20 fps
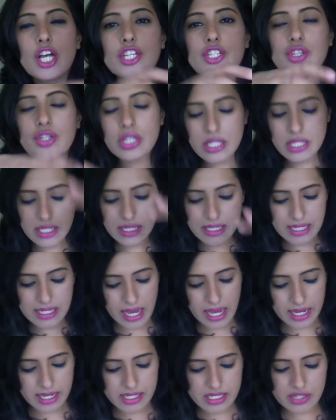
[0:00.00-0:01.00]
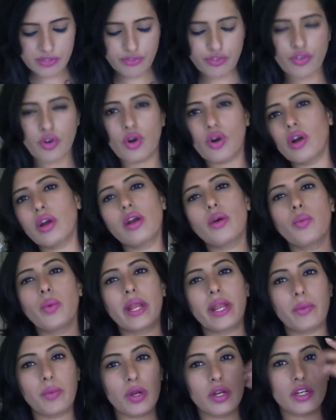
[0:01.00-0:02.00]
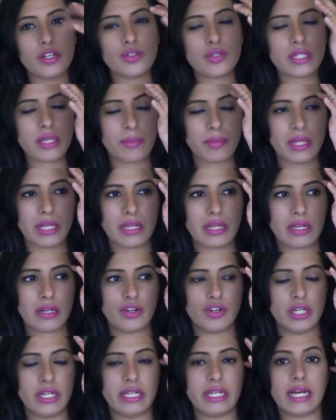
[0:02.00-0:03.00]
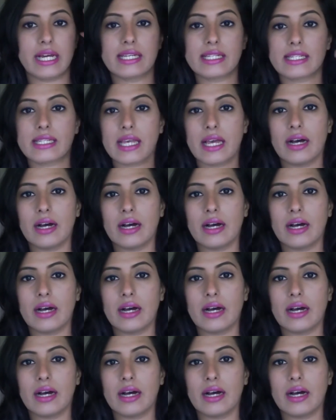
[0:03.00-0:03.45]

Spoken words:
So this is nice for when I want to do something really nice